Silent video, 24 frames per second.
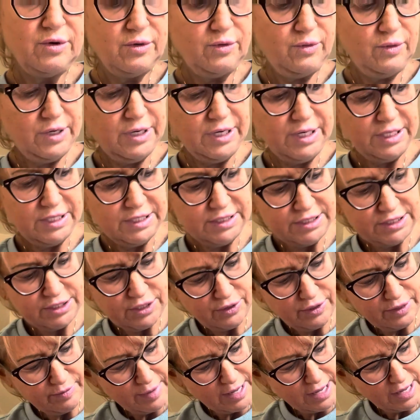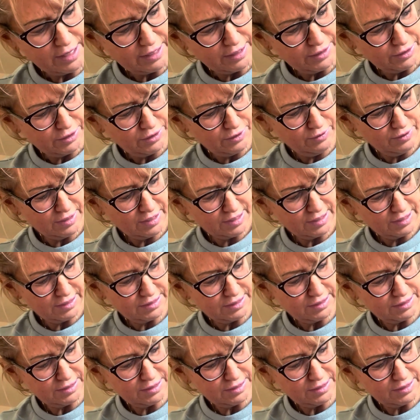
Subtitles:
We're going to show them how to do this.